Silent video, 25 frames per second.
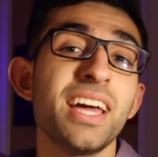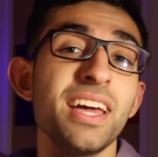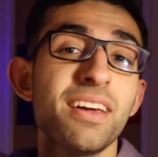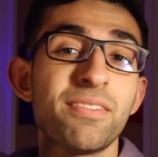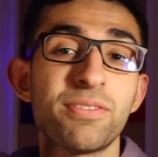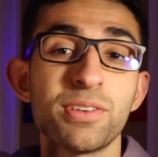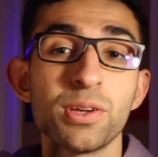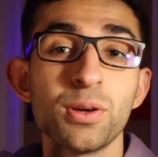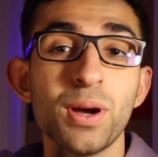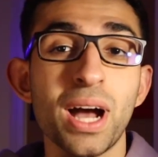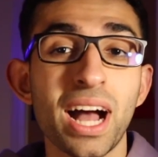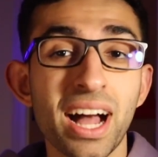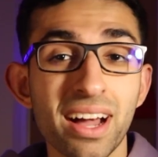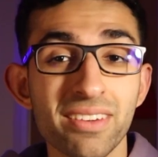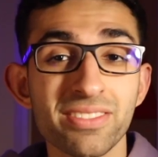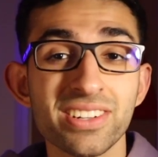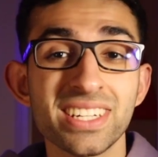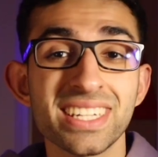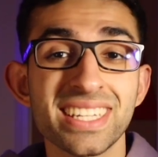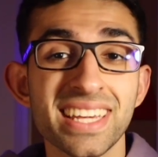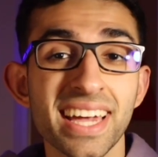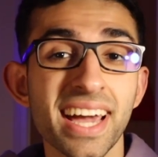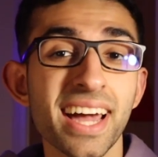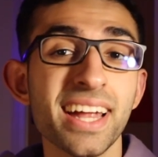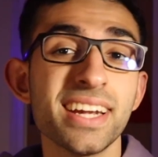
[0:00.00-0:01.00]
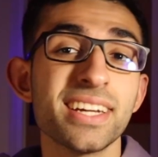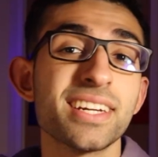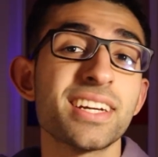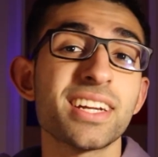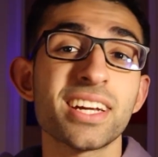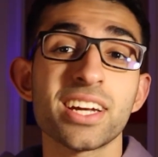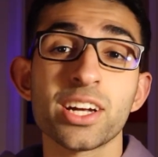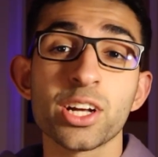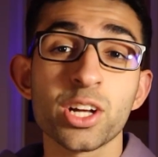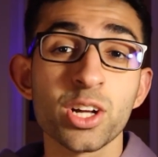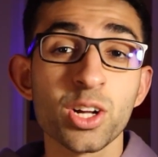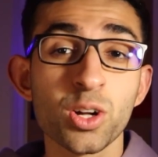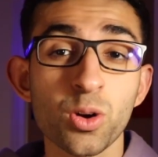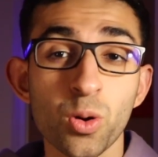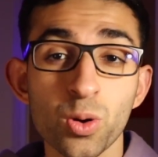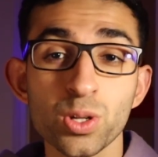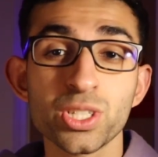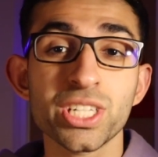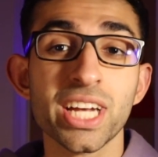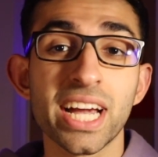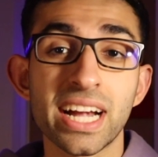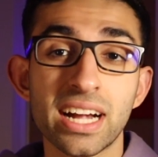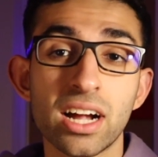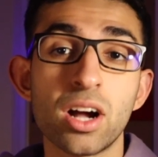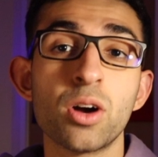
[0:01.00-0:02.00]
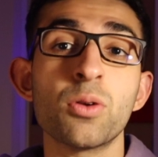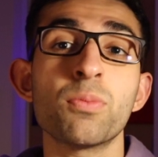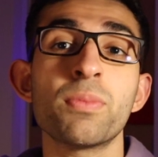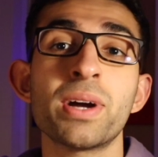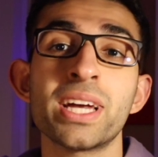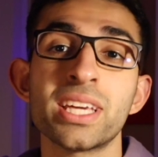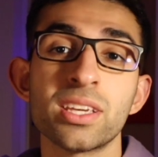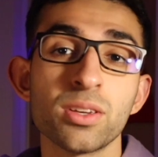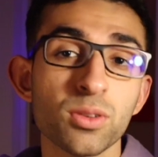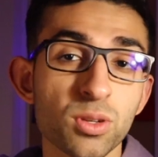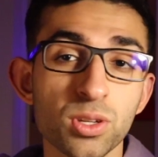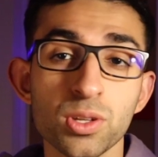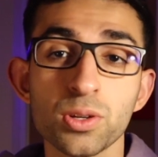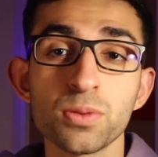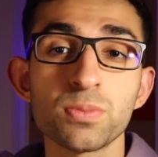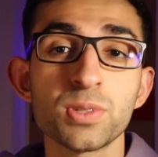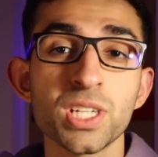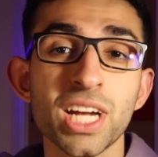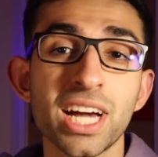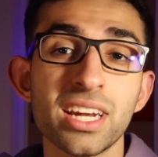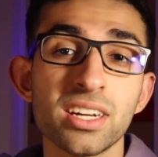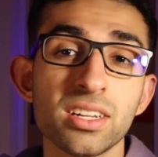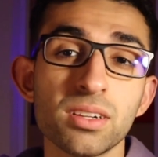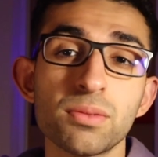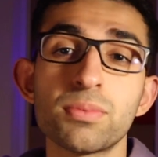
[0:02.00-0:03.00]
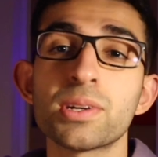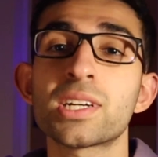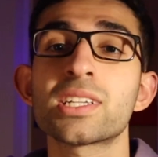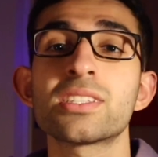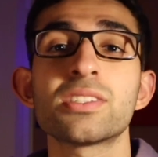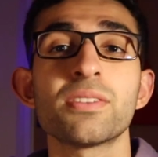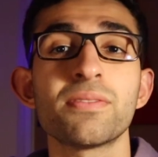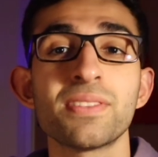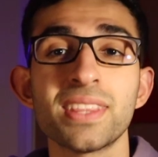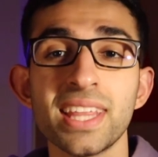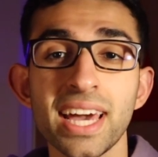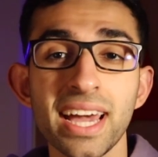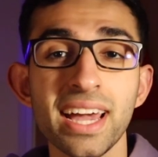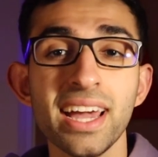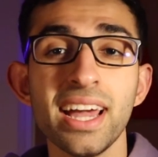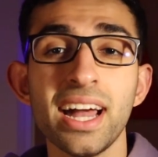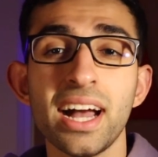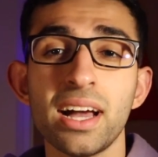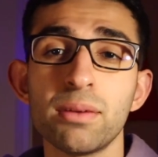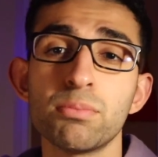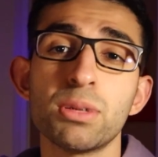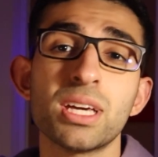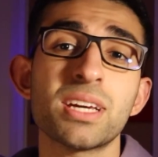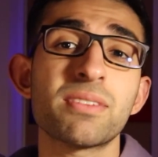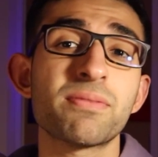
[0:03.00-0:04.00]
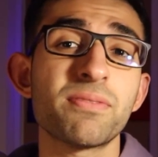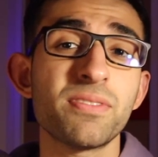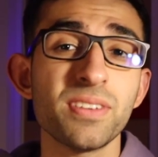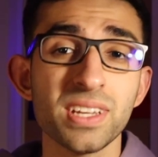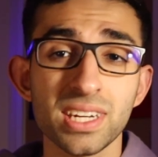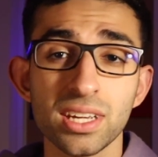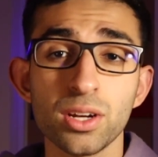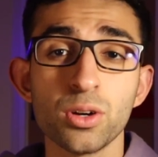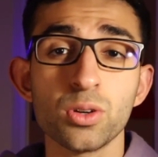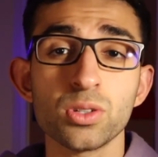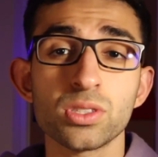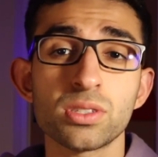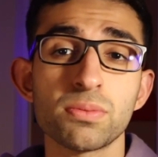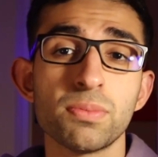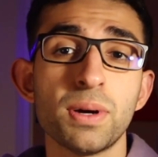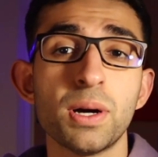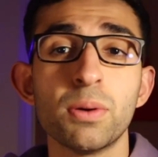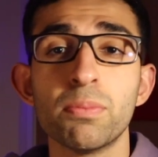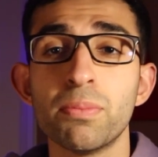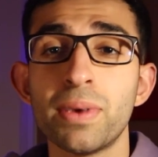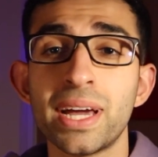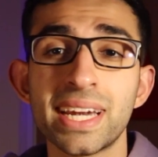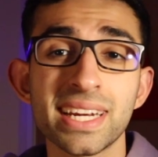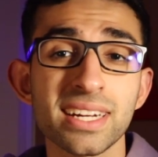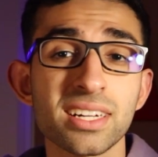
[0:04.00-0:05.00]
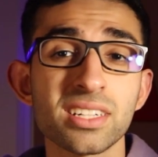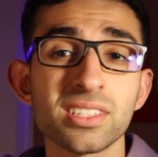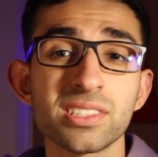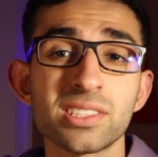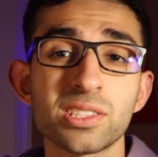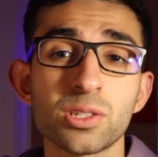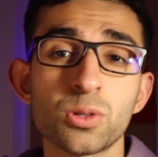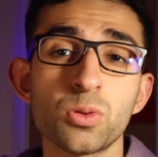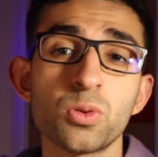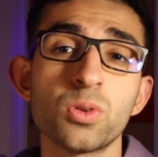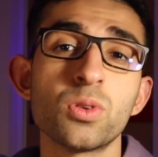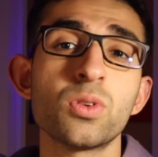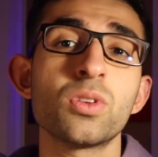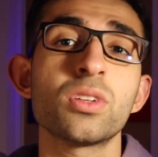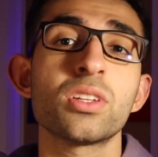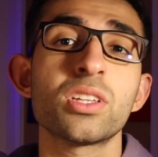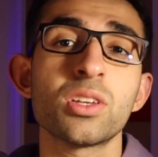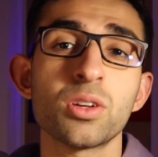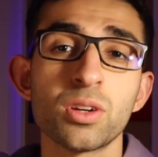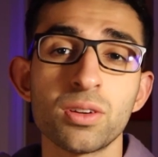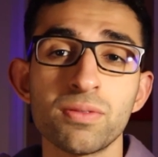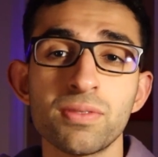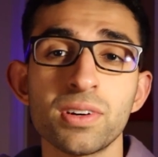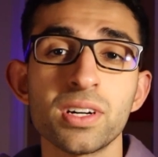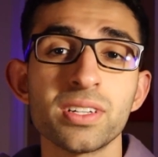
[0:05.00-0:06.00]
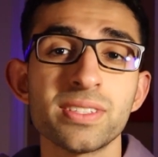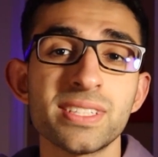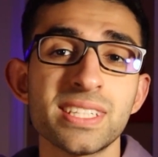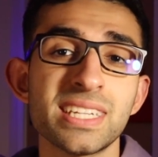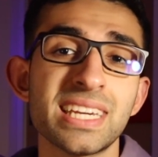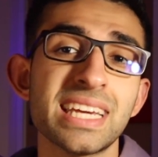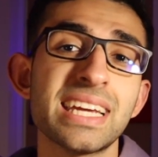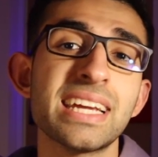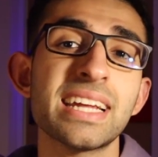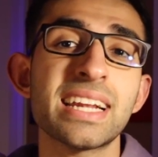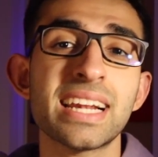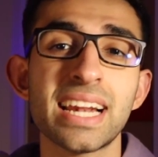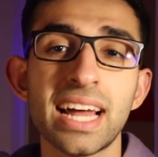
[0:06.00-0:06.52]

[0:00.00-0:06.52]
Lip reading: If you haven't yet, go check out my YouTube channel, because over there I make videos about medical school, university,